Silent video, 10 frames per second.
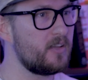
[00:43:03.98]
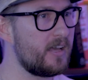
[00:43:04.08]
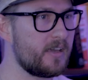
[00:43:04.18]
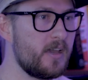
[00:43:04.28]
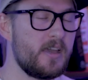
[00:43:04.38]

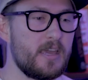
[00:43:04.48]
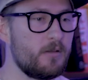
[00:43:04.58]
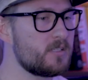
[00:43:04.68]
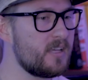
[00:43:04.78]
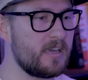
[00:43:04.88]
like, it
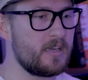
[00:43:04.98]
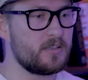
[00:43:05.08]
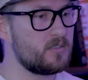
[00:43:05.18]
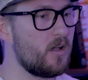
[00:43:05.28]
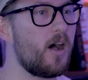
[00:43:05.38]
was like
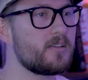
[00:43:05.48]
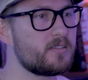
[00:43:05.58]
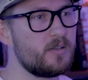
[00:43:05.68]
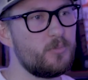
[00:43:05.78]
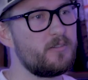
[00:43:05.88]

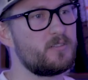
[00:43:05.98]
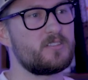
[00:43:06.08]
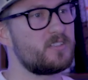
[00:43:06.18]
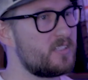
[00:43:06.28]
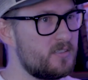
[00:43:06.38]
exhausting, but it was
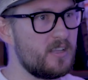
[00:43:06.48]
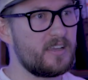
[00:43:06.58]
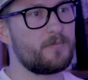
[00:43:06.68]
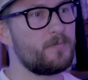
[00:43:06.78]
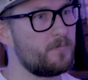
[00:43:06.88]
just this
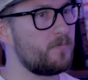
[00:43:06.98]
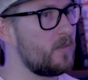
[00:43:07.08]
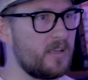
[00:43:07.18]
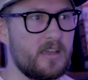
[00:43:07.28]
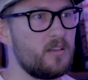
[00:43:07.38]
like
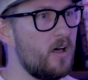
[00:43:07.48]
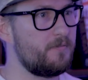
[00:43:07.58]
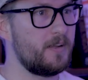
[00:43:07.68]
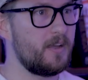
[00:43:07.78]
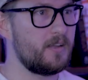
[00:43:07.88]
I
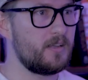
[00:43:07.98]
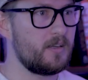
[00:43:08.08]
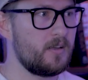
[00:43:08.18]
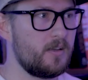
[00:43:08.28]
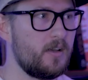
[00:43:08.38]
loved it.
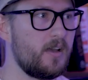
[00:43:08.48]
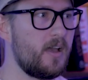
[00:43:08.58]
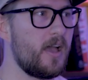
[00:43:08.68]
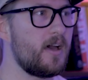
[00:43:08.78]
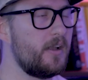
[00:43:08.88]
Yeah.
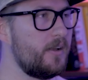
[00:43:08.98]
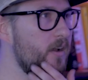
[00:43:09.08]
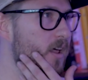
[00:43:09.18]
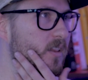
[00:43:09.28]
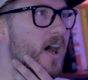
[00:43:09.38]
And
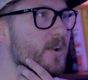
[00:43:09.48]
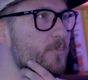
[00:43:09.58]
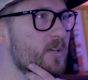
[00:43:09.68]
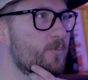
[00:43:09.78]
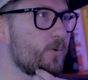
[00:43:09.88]
a lot of
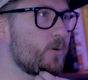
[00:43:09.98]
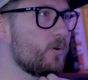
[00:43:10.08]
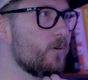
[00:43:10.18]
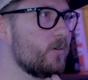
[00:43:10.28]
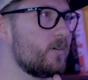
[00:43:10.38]

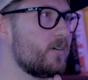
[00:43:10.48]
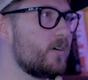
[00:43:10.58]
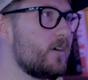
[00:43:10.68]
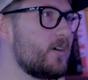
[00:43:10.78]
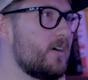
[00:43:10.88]
people,
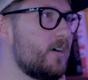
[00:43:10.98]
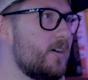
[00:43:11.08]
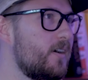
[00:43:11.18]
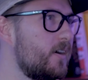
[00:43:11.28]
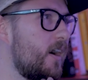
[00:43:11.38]

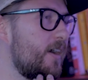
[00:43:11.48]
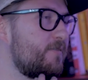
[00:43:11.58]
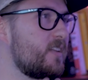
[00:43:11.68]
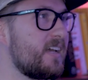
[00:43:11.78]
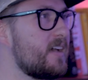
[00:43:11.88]
I
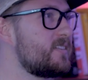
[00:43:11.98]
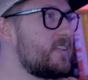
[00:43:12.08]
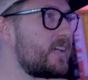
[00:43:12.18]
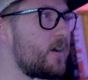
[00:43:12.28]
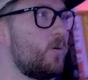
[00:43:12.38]
feel like as
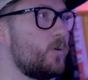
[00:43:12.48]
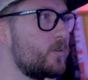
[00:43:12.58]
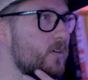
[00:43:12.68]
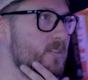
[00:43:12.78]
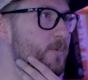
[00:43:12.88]
they get
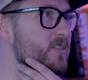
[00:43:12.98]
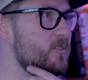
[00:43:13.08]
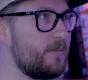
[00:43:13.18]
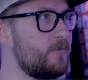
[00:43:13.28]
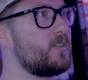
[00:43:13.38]
older,
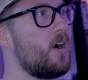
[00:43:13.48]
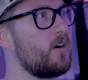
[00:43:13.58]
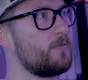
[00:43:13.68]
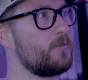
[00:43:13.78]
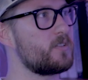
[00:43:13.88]
especially
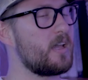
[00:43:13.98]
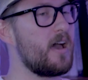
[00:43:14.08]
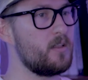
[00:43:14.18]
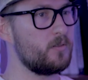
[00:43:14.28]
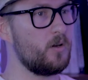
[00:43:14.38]
photographers,
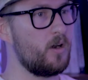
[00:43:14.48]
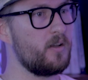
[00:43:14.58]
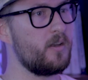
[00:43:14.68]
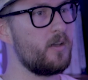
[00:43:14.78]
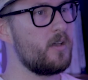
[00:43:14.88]
kind of
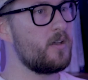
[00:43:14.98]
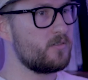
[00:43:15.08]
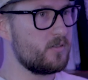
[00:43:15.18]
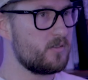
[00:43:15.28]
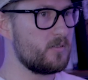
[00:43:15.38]
learn
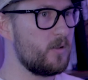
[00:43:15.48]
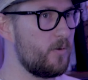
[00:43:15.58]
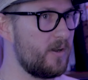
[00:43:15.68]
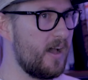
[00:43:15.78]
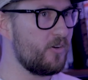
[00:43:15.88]
to
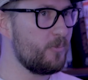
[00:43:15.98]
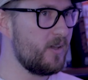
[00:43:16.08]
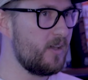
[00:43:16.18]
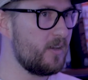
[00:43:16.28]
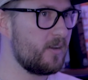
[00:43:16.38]
slow down a
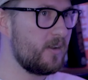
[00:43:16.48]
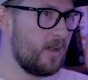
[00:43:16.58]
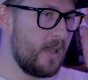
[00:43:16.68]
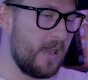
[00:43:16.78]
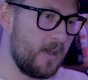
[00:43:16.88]
bit.
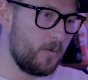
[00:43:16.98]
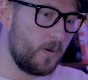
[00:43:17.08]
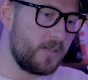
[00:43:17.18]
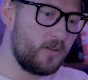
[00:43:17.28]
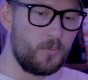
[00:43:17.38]
And
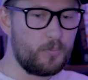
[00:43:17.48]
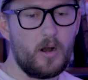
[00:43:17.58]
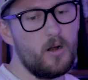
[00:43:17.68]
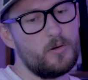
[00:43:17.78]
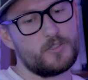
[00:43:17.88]
when you
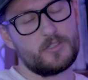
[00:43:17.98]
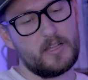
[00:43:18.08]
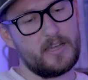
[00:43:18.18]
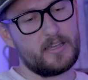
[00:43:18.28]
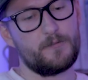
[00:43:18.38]
approach,
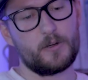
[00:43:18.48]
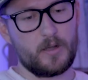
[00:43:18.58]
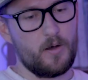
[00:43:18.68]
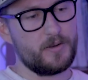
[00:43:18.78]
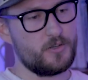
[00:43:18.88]
like if you're
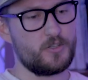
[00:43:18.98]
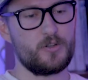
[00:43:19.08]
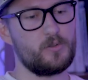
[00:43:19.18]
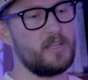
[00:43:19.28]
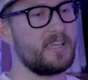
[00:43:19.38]
going to
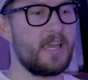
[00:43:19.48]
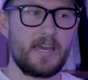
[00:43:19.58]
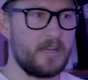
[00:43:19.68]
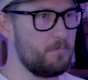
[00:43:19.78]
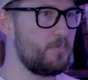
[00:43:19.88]
shoot like
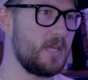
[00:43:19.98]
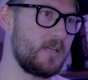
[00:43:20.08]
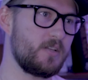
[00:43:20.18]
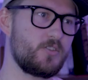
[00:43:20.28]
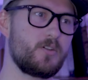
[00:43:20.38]
Cannon
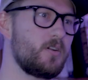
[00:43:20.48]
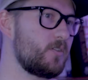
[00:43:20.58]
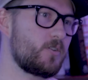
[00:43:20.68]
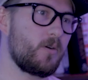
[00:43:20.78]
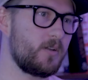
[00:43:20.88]
Beach,
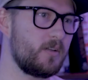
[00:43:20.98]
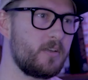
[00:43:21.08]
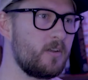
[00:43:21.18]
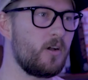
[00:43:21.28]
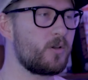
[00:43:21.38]
or
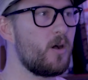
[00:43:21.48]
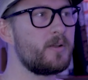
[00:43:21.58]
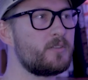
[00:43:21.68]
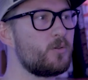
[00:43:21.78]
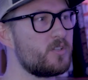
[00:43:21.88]
you're
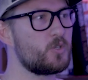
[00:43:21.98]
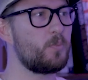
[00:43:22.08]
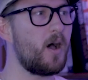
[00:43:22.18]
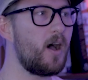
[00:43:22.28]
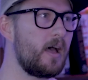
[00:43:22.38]
going to a
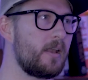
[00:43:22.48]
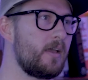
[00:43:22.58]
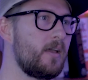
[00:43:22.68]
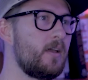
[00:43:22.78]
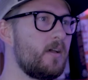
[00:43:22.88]
spot,
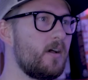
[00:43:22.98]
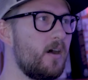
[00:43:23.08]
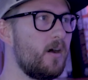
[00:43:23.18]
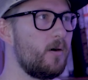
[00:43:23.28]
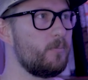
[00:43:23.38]

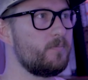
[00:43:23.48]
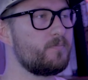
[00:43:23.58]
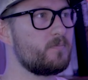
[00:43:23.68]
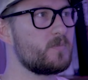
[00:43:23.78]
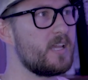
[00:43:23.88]

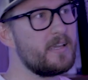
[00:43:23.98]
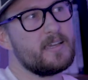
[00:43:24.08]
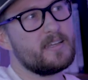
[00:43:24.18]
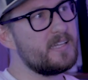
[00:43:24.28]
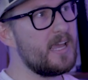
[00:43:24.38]

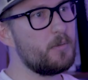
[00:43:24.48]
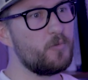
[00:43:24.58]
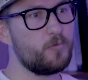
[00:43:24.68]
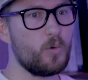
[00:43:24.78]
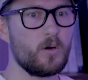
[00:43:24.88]
taking a day
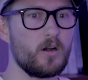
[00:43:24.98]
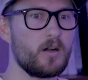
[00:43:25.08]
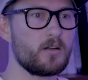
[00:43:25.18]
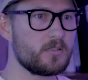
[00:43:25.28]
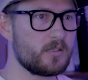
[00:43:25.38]

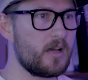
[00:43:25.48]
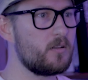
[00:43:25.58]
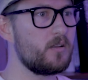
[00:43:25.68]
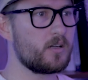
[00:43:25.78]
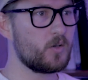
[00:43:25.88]
before, just kind
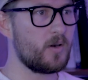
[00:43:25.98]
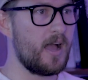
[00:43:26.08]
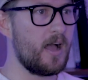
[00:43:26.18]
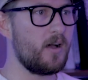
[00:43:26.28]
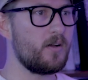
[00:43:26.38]
of look
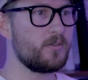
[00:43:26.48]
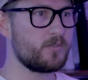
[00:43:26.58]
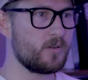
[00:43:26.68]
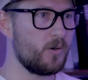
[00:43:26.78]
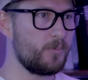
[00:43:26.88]
around,
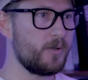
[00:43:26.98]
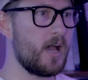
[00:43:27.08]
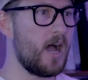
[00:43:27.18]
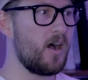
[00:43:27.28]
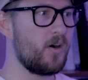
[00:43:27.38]
scope it
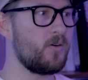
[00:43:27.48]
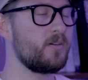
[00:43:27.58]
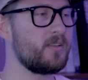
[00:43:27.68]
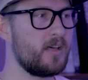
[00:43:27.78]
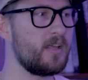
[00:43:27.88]
out,
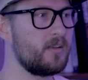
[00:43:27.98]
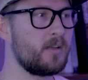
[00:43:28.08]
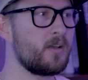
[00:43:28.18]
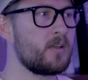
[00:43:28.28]
and then